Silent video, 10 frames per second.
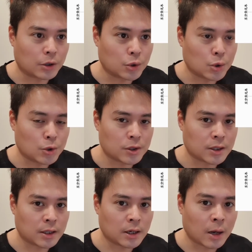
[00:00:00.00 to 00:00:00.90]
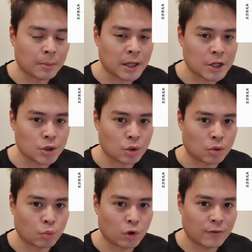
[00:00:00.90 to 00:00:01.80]
used in
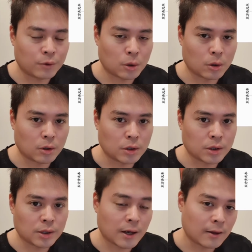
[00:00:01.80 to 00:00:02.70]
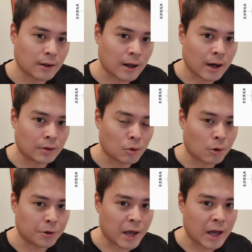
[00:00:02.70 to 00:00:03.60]
combination with the Tiangan
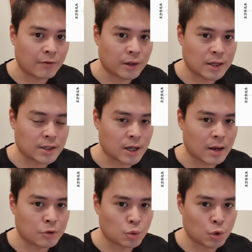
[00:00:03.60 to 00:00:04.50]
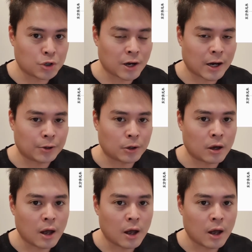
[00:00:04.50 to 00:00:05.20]
or the heavenly stems, which are the